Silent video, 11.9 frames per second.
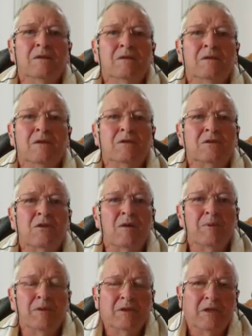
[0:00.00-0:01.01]
And this, I
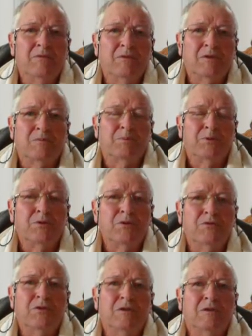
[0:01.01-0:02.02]
believe, is
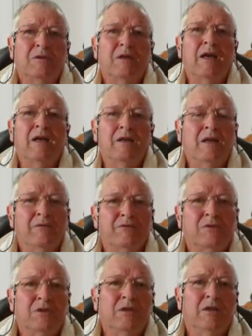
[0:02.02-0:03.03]
proving our
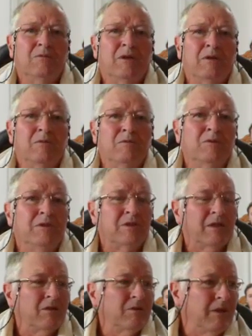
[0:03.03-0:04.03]
love to Yahweh when we
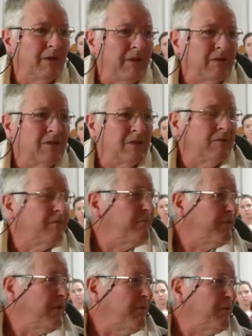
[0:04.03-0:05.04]
say, that's it.
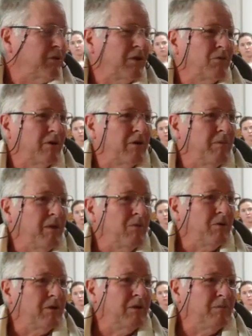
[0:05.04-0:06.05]
I'm not going to worry about
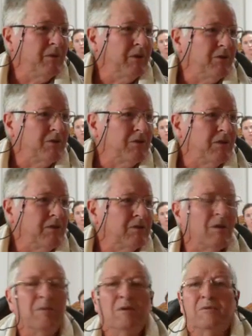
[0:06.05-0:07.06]
what anybody else thinks.
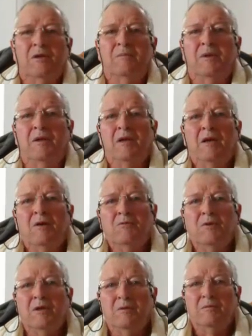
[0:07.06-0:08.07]
I'm not going to
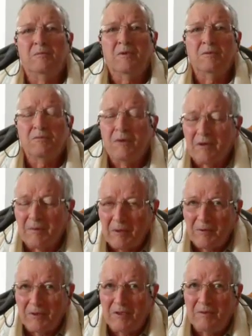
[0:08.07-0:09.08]
be, worry
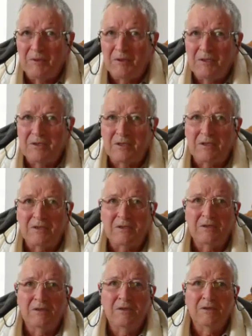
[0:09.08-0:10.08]
about what anybody says.